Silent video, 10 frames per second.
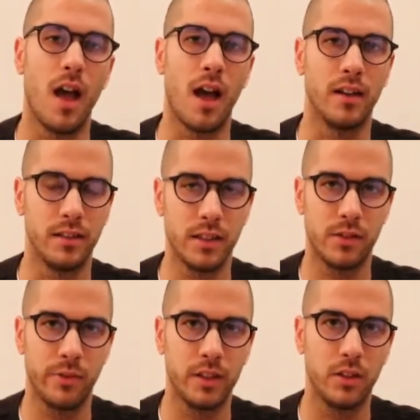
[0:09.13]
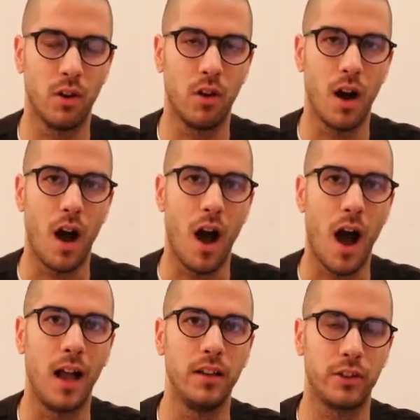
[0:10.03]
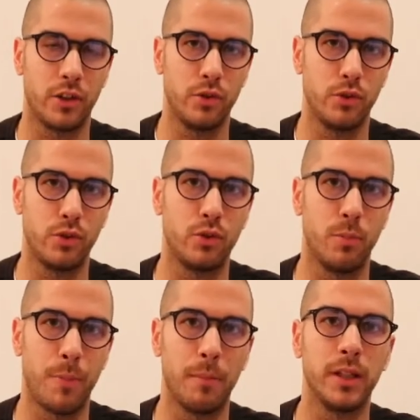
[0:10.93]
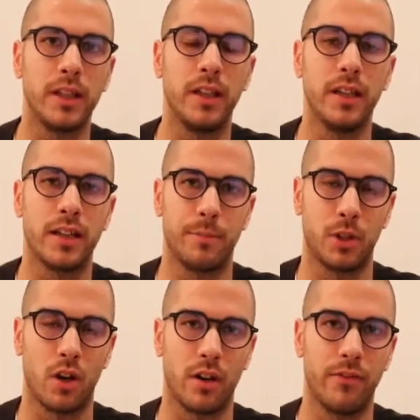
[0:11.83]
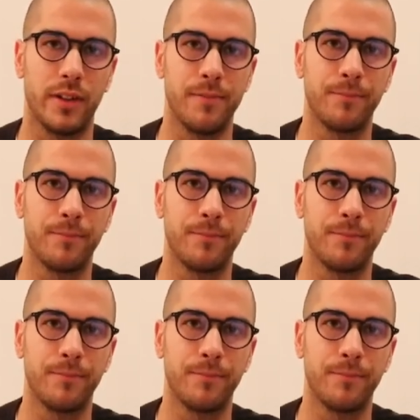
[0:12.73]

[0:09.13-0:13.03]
and in this video I'll introduce you to public key cryptography.